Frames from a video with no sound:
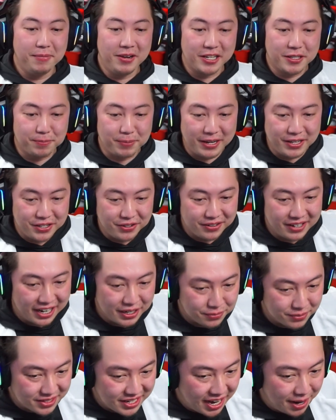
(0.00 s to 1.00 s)
Let me explain to you
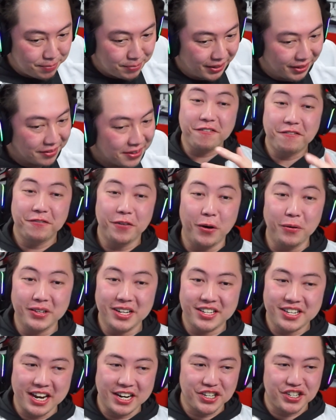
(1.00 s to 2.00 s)
guys what's happening. The
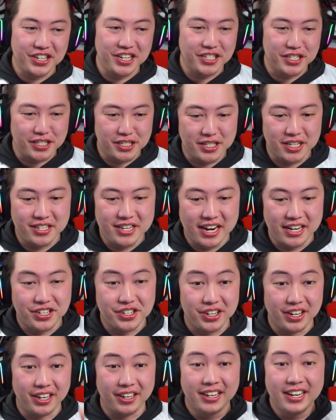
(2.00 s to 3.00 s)
phone detection is just
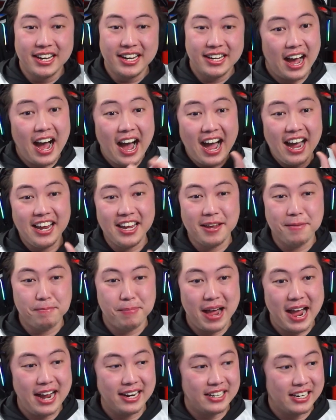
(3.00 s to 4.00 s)
detecting a high
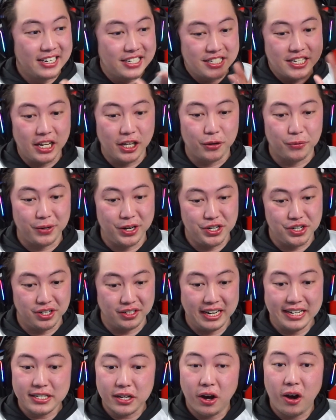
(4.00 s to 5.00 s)
impact
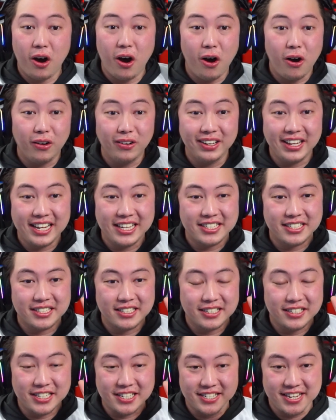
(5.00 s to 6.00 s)
acceleration. That's all
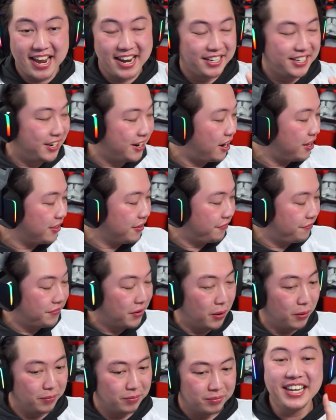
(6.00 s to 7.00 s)
it's detecting on the
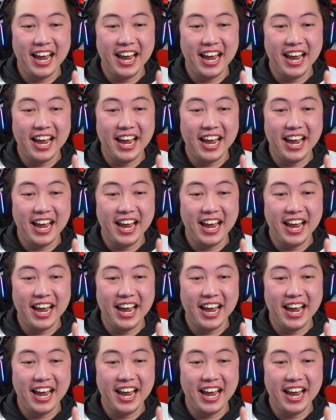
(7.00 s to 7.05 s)
phone.